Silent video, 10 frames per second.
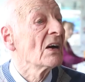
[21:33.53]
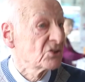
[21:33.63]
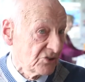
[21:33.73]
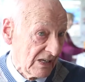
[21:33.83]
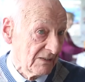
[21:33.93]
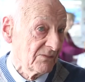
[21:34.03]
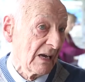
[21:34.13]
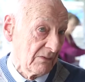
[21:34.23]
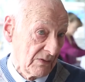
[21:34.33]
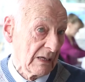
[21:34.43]
That's right,
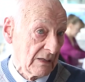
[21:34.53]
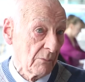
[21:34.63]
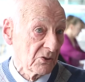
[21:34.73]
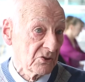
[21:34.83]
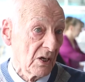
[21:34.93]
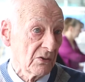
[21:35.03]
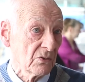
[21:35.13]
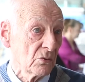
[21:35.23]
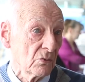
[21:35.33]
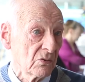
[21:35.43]
that was it,
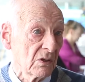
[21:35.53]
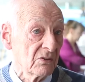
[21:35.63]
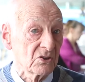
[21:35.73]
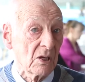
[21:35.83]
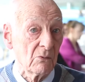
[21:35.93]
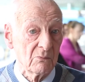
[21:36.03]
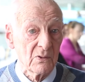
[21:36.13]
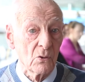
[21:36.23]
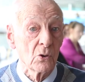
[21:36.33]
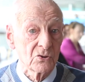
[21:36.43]
and it's something
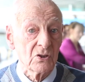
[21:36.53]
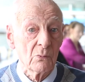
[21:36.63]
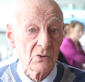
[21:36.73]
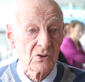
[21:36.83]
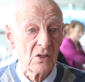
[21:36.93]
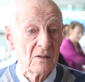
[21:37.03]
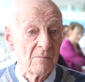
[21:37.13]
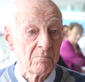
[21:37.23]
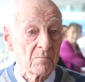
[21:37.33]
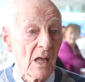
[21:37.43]
because
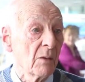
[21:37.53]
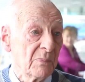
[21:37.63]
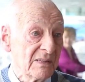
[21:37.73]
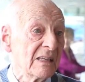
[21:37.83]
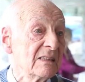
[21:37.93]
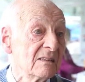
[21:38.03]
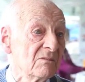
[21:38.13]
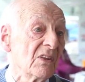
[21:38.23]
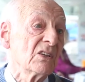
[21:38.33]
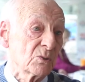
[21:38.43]
I've been
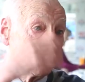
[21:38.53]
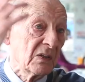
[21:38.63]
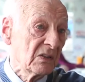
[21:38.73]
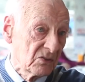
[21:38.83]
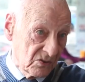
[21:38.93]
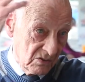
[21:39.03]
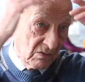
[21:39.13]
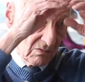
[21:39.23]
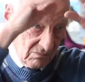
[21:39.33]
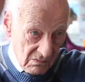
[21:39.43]
in the experience
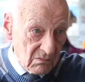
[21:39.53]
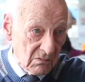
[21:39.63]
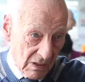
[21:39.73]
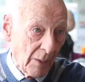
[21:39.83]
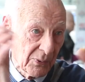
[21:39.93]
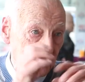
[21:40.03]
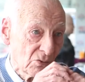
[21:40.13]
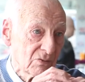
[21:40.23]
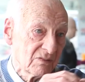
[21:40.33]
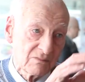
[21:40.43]

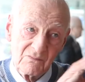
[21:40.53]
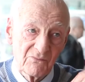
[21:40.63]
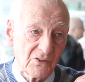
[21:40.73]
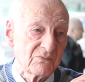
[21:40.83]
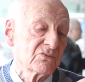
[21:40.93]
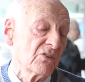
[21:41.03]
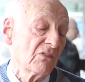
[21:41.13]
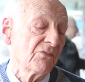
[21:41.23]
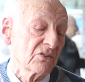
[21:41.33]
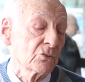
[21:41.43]
capital for
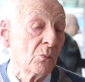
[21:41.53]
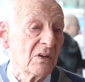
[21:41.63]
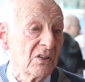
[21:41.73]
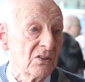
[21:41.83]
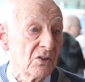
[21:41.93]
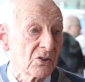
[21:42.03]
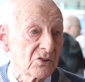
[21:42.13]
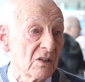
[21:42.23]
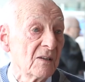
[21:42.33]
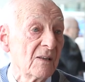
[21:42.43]
so many
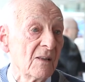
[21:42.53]
years that